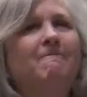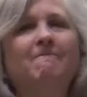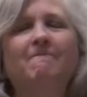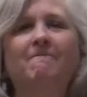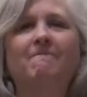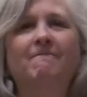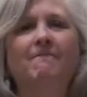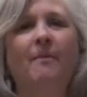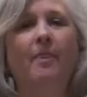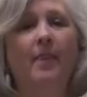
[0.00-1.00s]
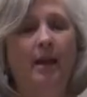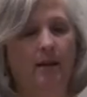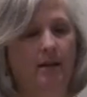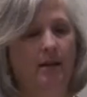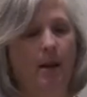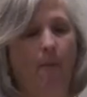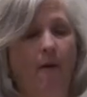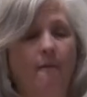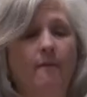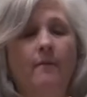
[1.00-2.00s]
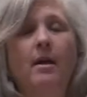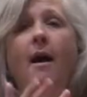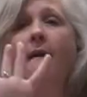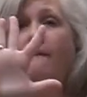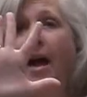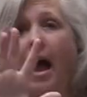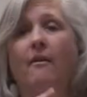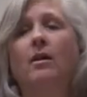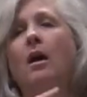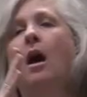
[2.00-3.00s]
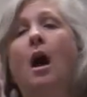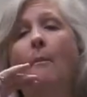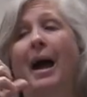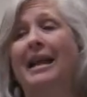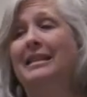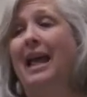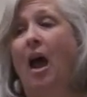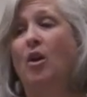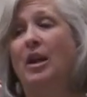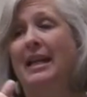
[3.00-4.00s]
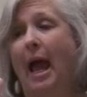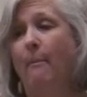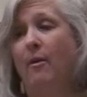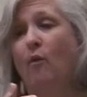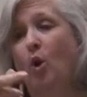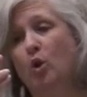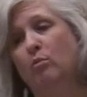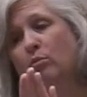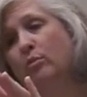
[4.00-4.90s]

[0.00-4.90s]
And then the number 5, by Saturday night, before you lay your head on that pillow at night, you ought